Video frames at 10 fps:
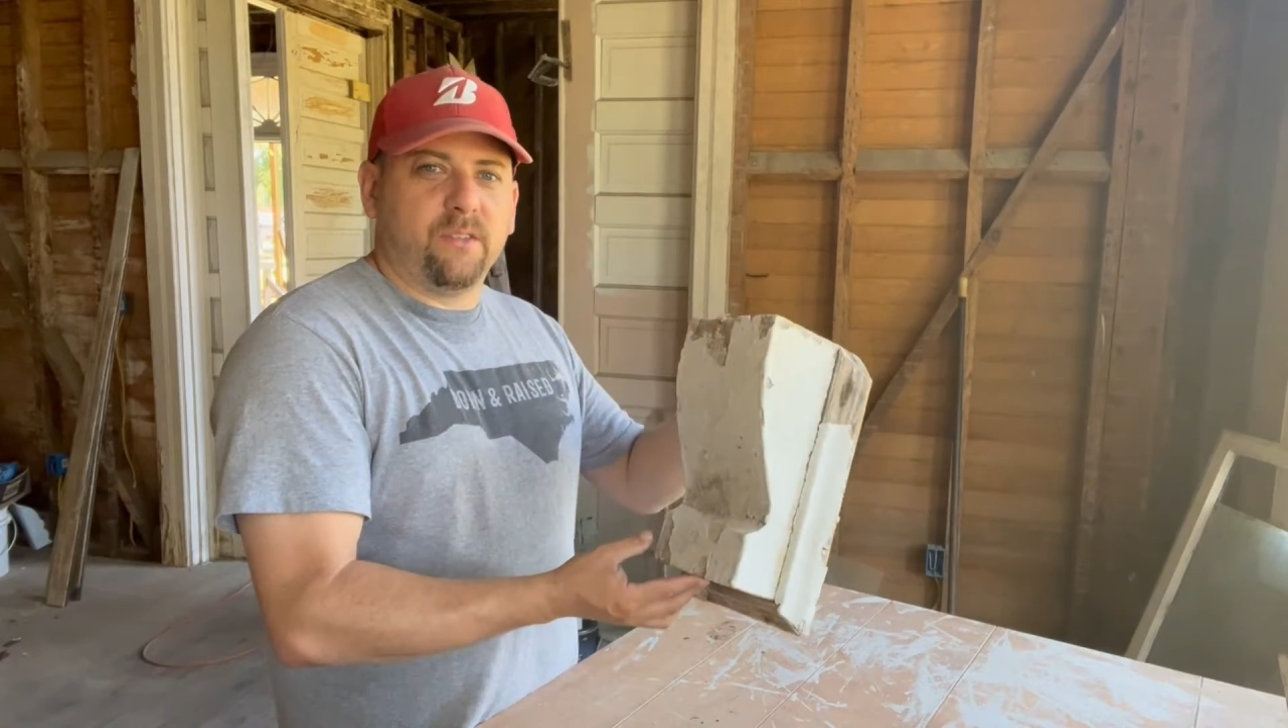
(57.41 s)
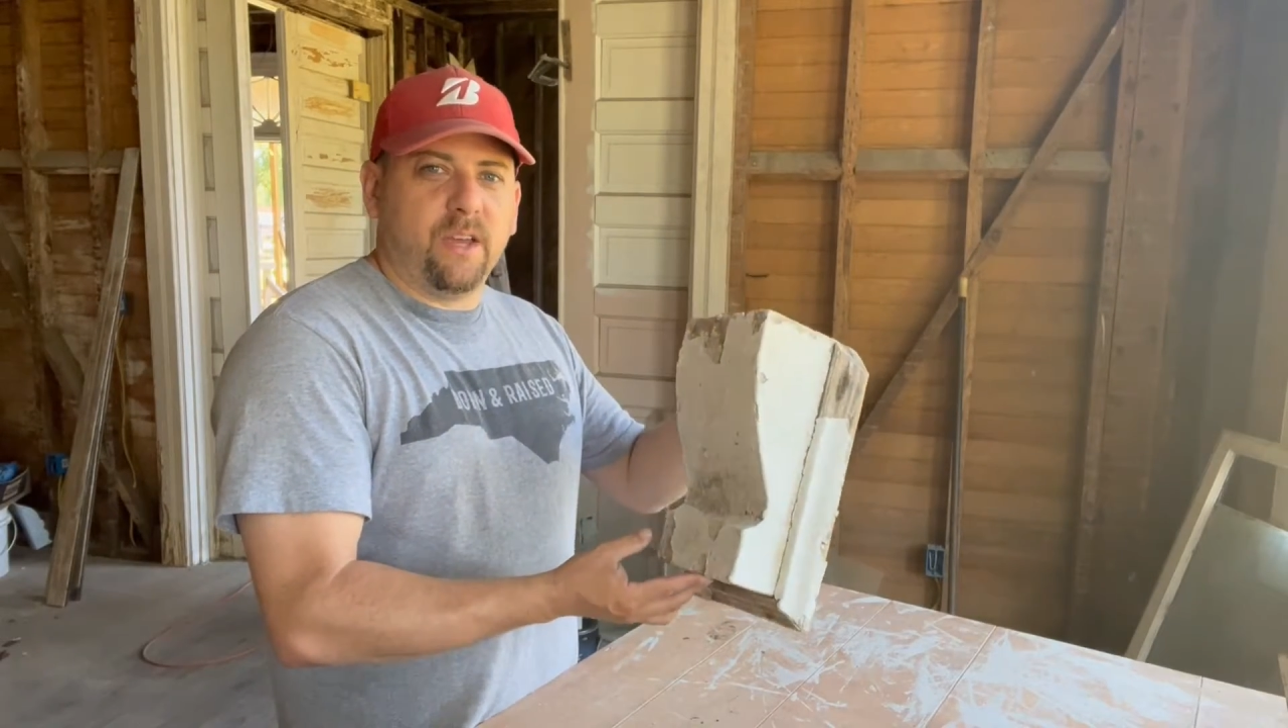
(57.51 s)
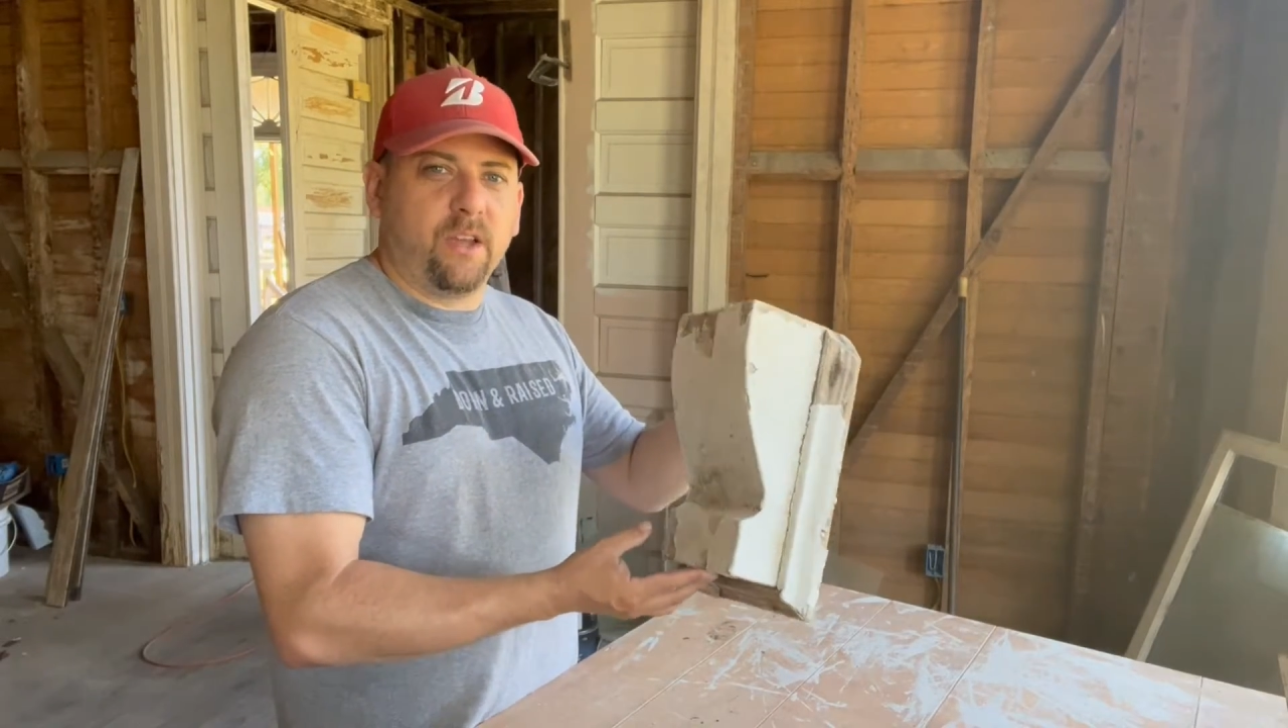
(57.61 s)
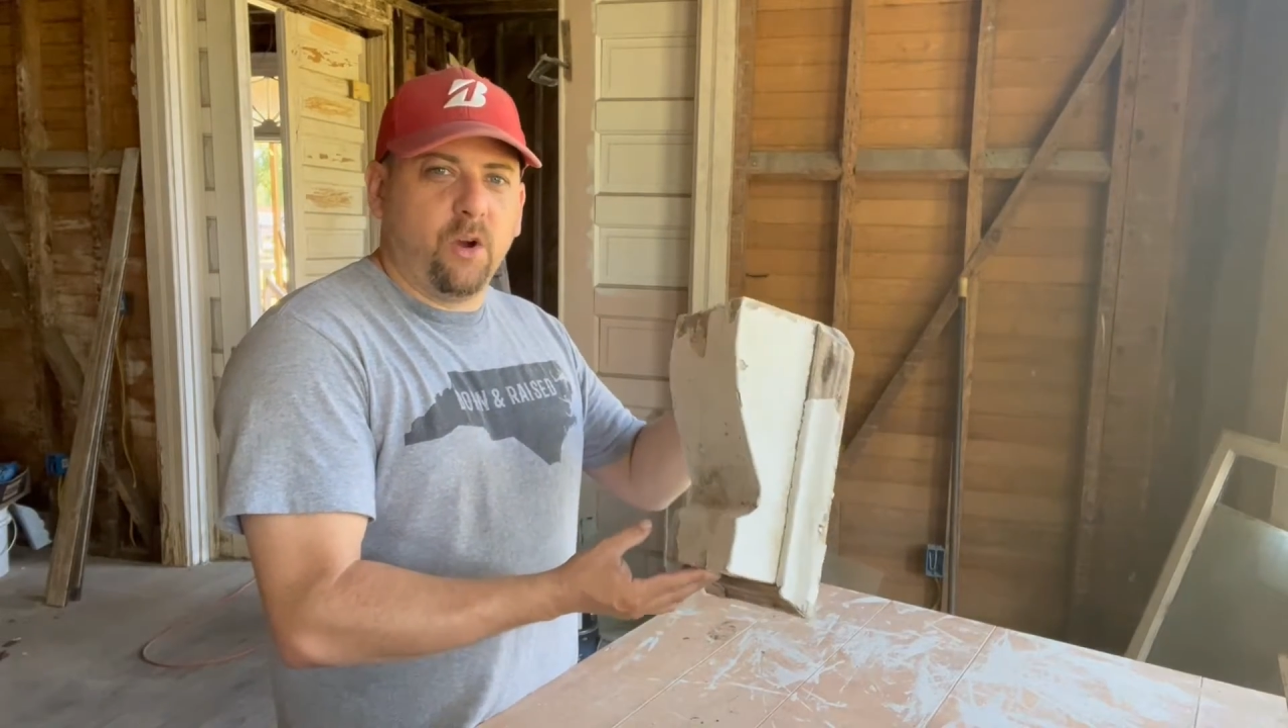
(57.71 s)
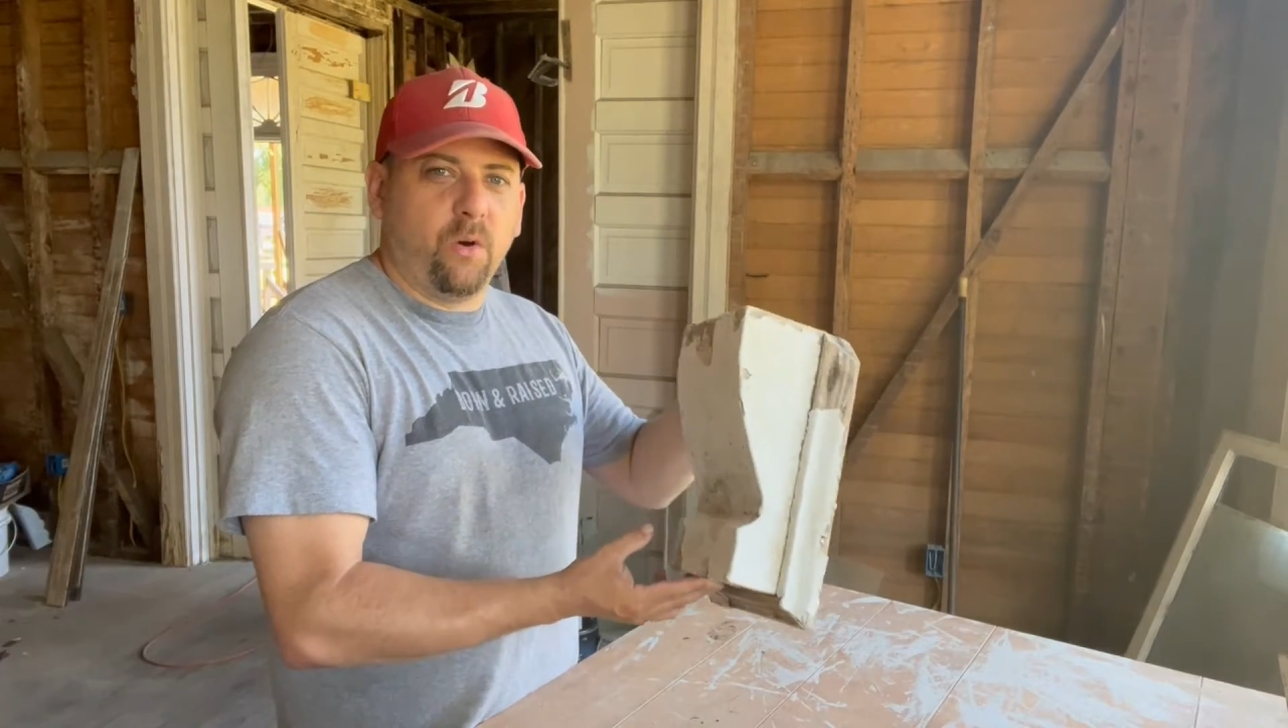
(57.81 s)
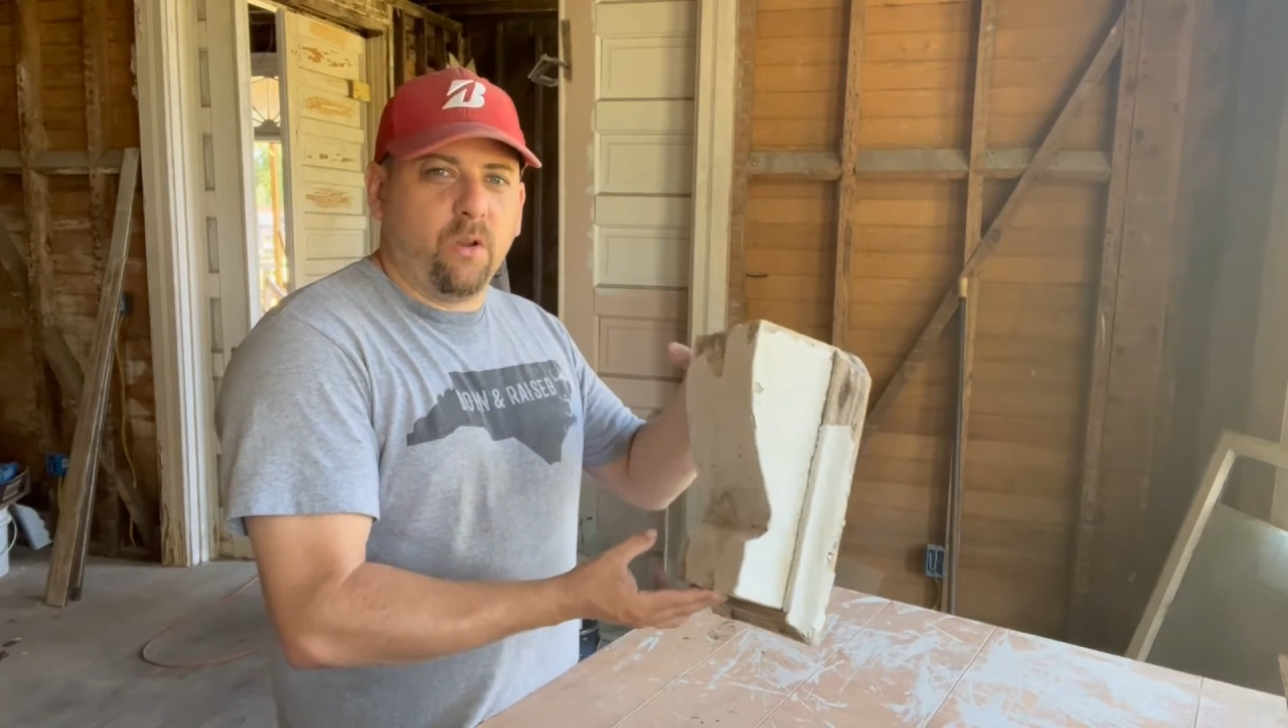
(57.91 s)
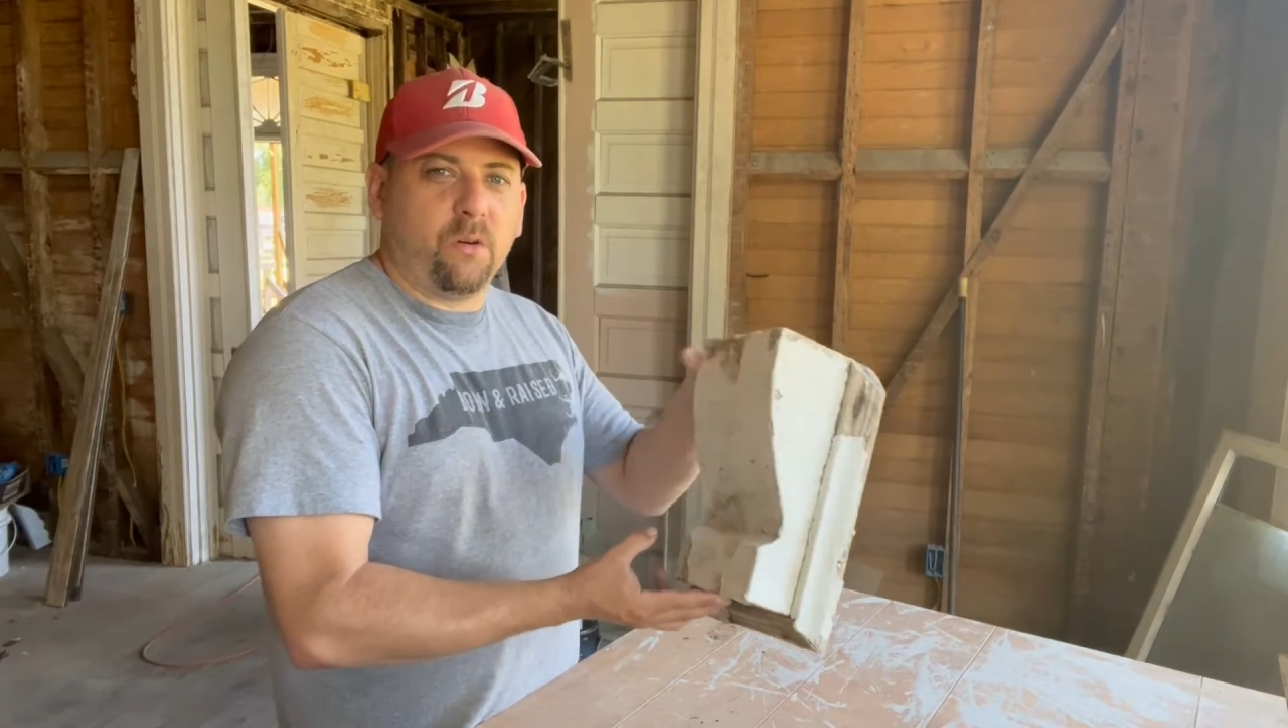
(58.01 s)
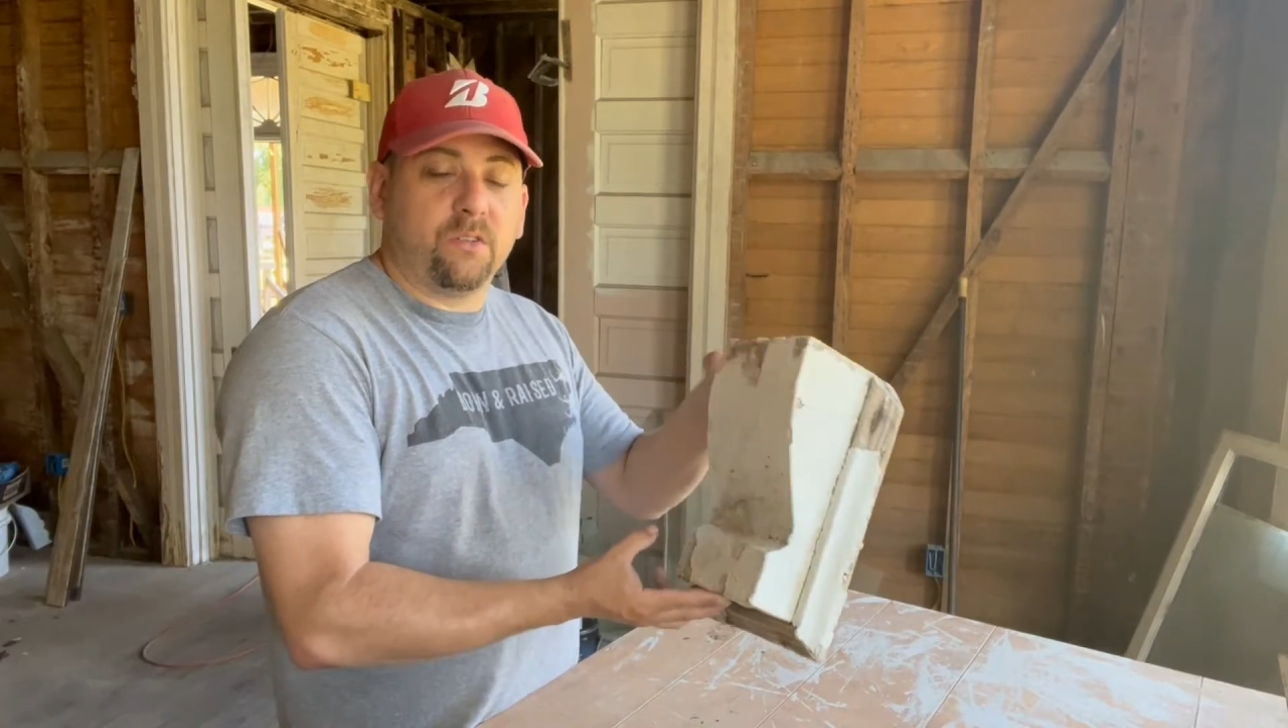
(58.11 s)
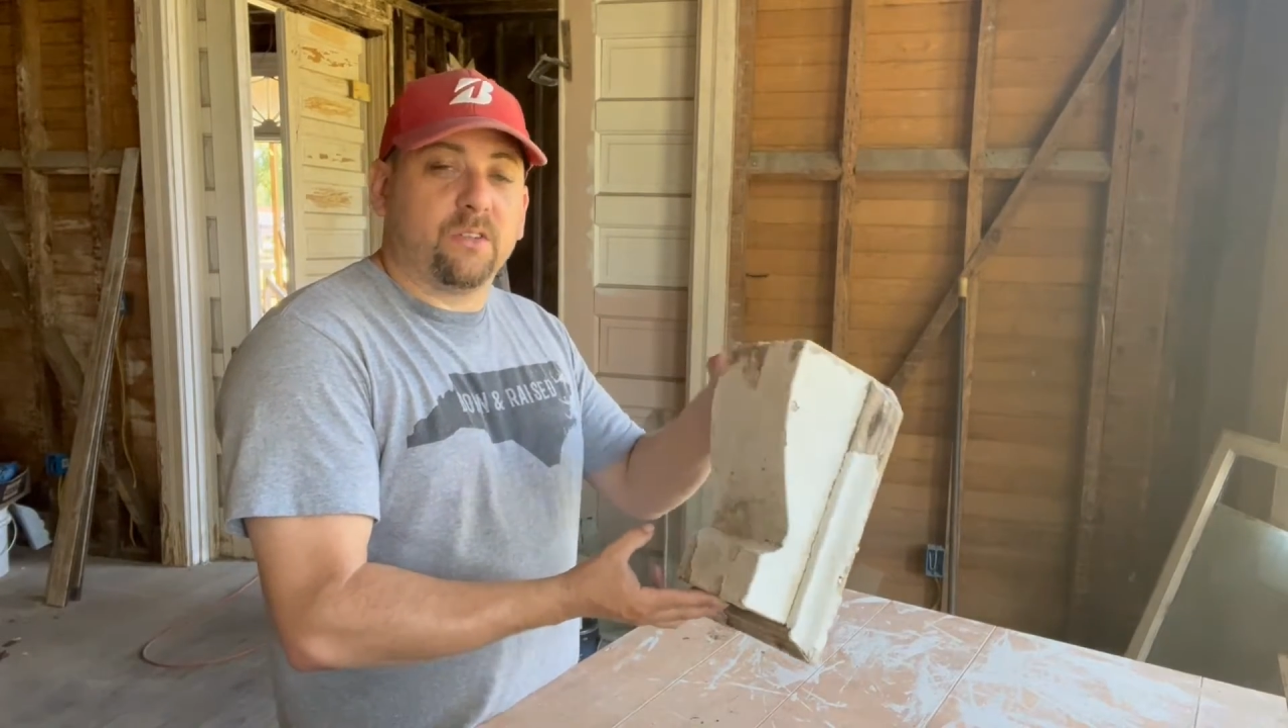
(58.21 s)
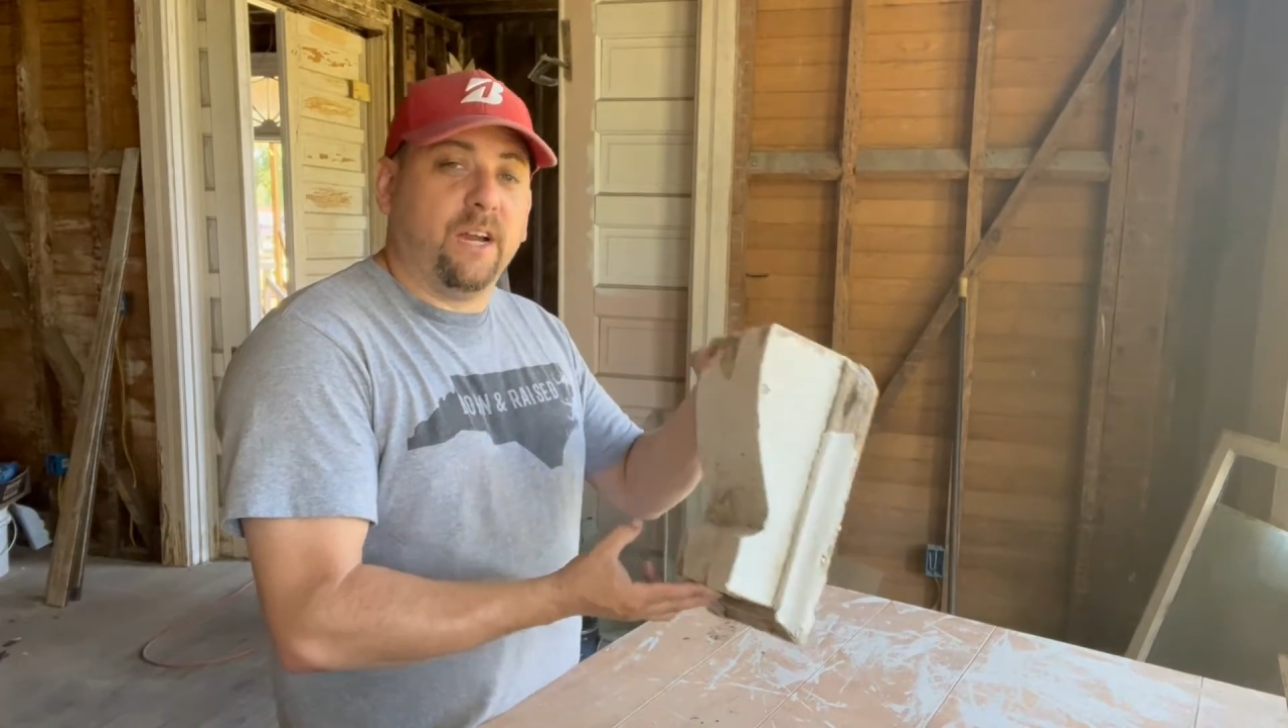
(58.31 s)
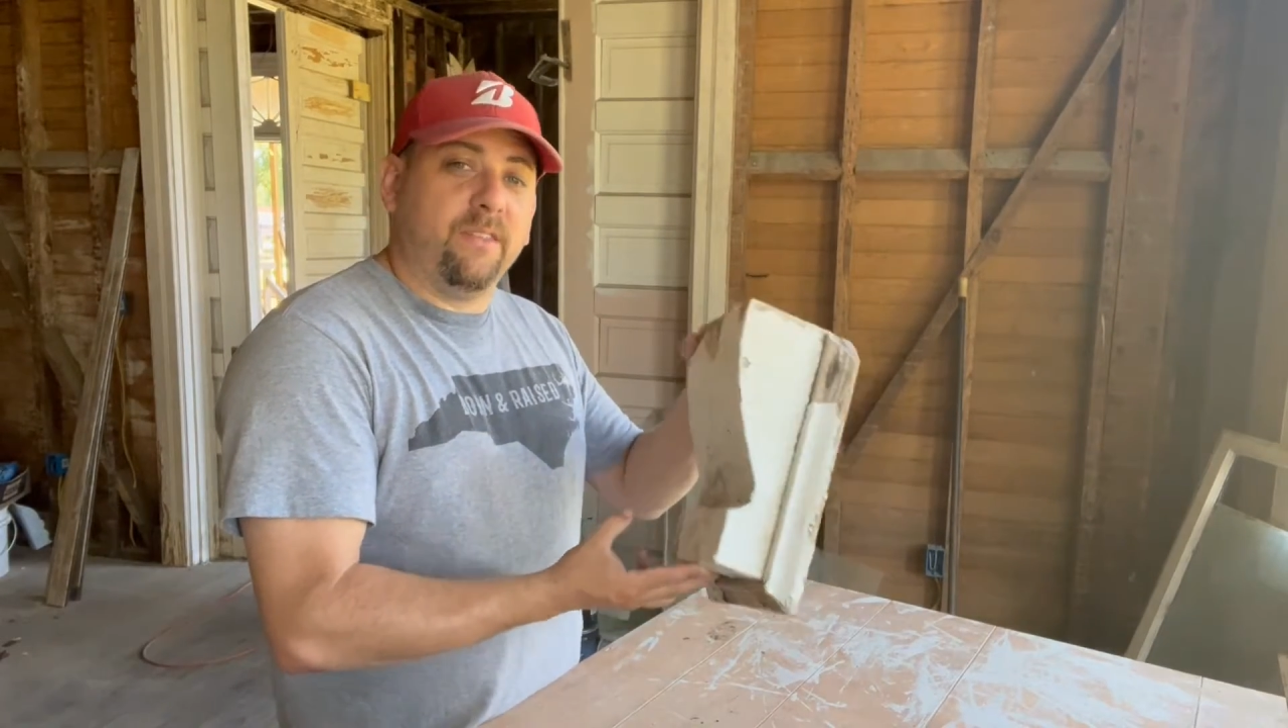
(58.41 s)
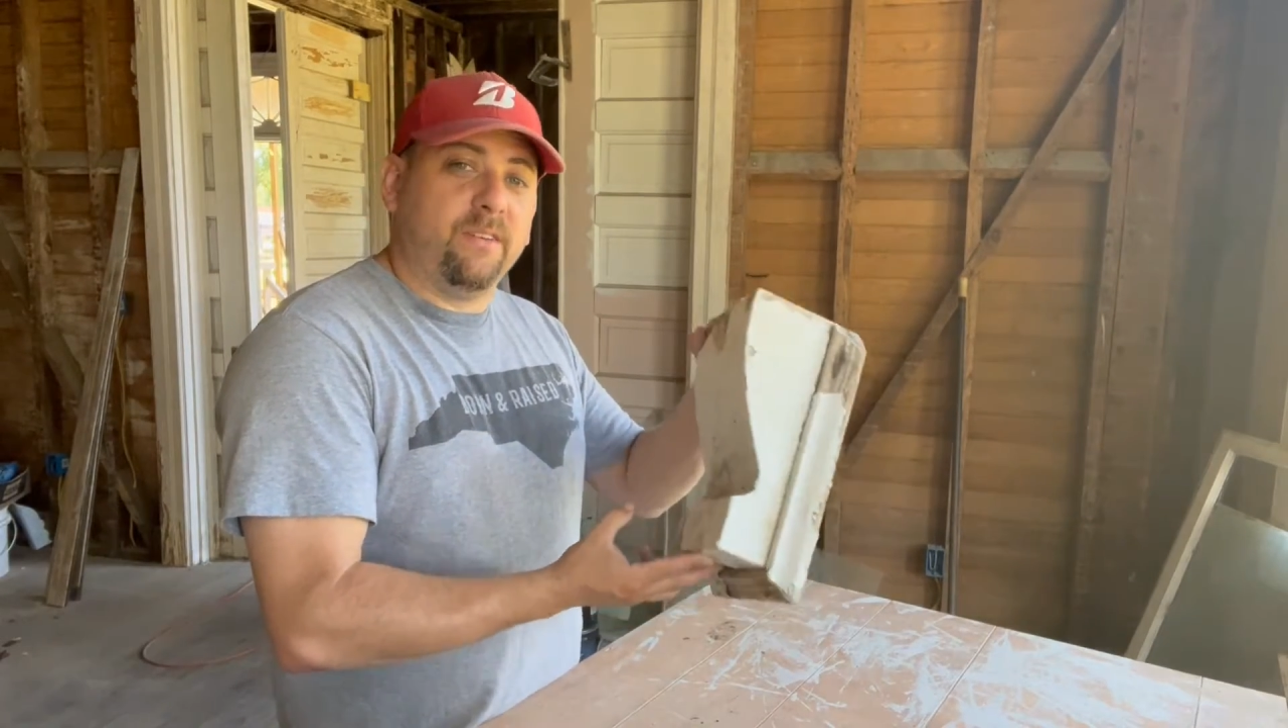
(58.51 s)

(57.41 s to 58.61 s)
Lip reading: that go alongside